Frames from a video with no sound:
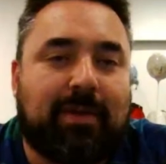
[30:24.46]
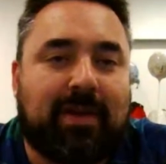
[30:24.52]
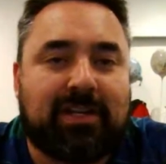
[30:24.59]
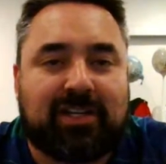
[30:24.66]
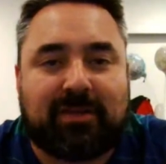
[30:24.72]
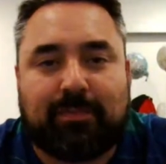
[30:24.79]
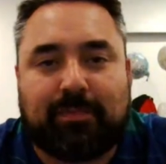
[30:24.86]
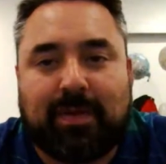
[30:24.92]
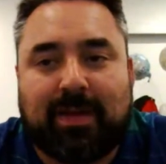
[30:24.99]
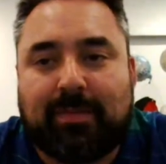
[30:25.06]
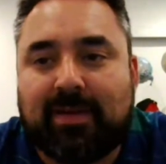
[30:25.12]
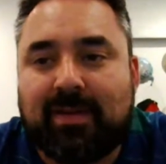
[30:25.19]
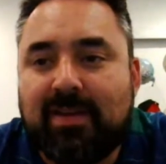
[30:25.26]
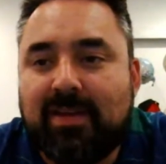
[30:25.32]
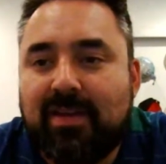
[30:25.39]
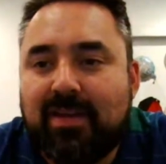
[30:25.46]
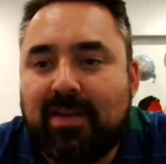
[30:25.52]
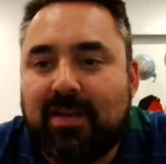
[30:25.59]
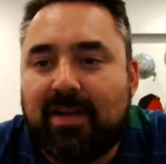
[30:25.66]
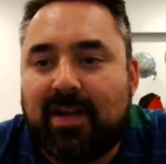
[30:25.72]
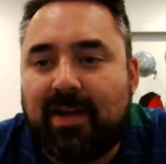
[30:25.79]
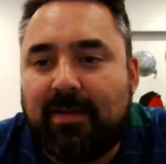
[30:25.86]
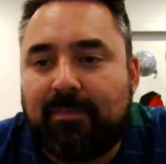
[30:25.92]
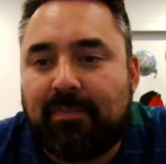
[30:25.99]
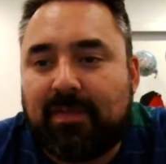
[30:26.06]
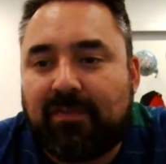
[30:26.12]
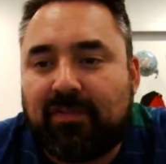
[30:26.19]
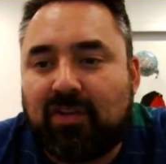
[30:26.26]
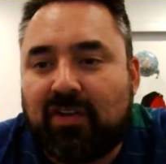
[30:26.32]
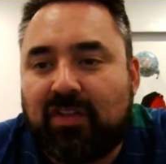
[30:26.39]
page, like a paper.
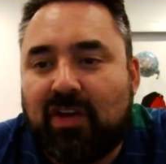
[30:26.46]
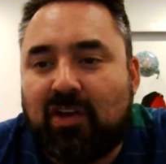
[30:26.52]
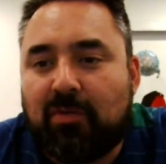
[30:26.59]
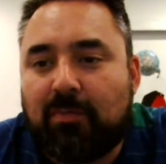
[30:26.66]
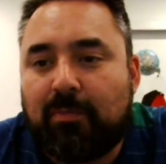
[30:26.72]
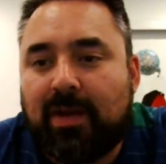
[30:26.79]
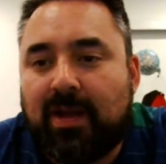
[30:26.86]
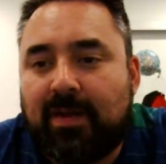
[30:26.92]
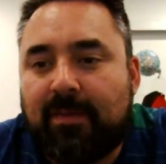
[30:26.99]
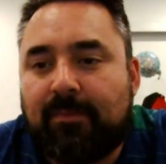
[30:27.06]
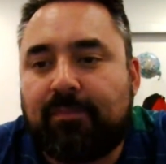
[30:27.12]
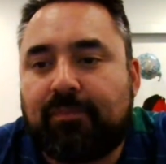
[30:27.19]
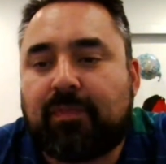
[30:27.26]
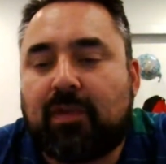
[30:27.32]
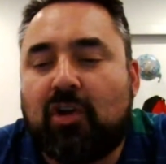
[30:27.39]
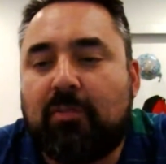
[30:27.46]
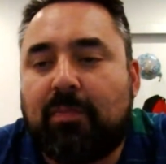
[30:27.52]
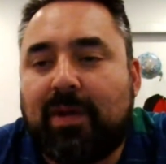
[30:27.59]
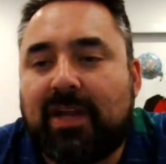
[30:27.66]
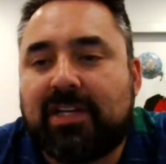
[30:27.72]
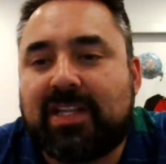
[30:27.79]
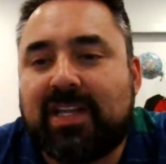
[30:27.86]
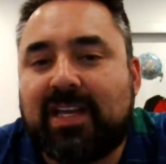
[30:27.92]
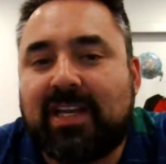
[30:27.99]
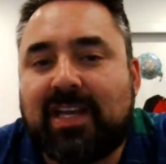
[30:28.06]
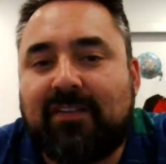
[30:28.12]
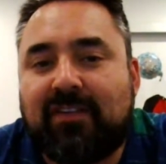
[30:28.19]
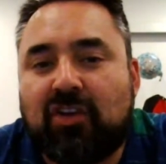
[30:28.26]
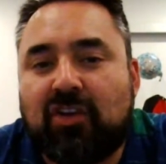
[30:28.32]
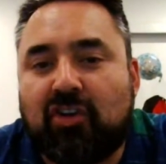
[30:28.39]
If you go to the homepage there,
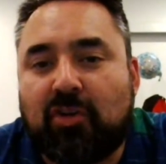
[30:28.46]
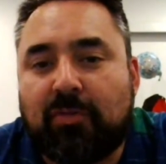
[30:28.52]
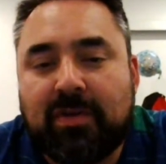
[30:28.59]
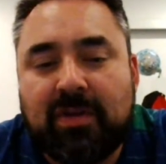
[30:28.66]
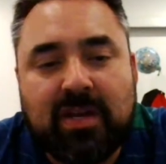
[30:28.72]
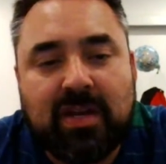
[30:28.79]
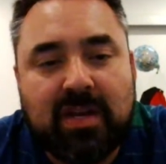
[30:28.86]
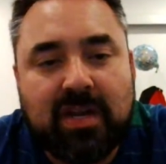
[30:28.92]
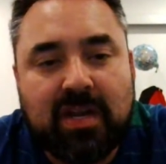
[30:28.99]
have you got it open?